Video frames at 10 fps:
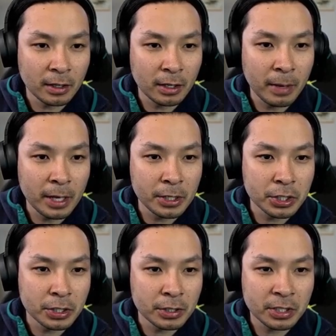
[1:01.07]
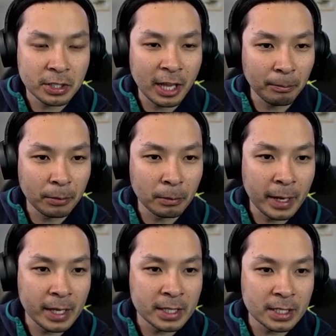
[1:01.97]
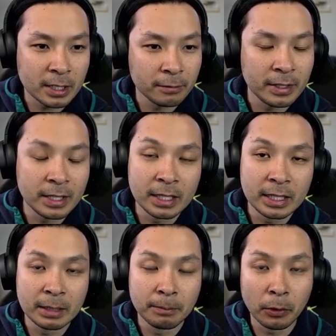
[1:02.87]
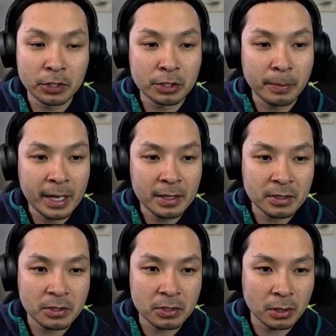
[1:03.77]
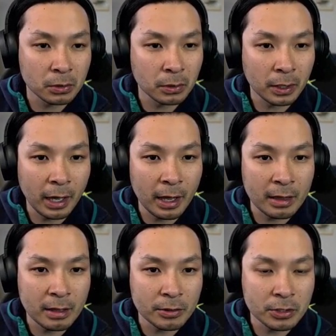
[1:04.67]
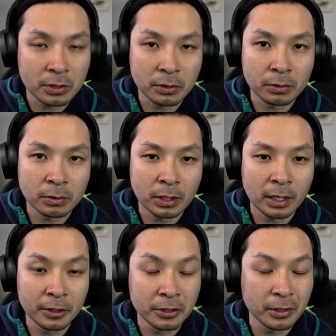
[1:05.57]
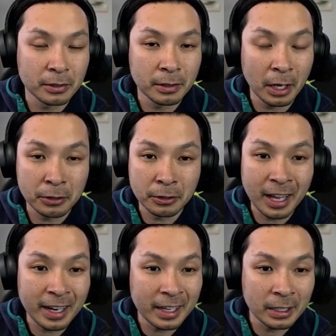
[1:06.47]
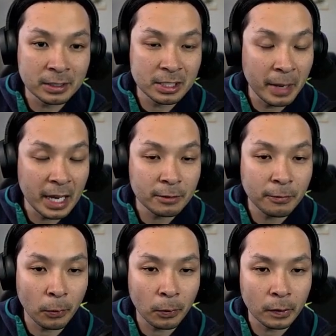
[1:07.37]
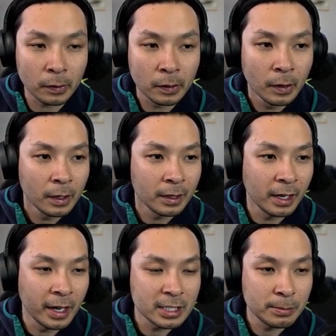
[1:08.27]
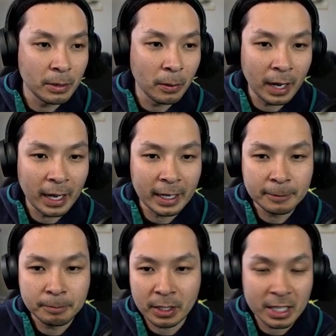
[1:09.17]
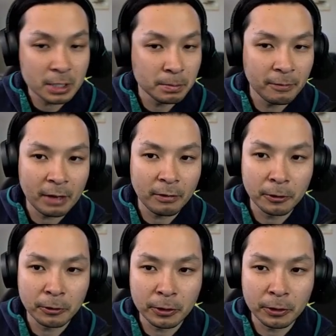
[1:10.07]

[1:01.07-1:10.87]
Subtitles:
major, still in the upper bands of the Bollinger Bands. And so I think there's still underlining demand for the SPY and the S&P 500.